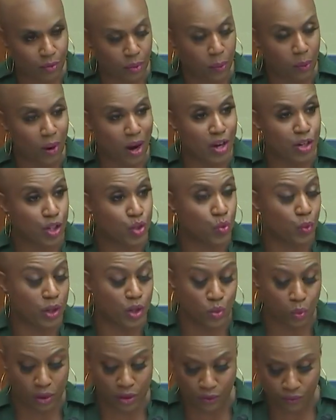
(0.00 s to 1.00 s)
but Project
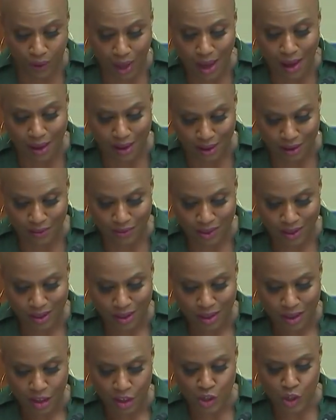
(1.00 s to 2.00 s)
2025
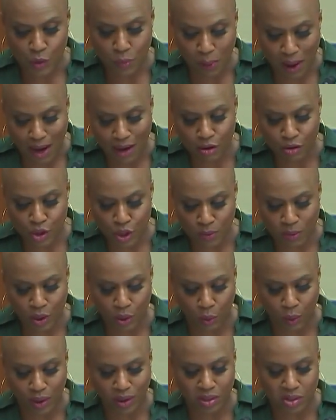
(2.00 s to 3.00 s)
aspires to be
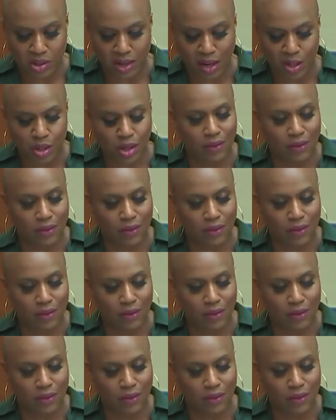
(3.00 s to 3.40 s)
the realization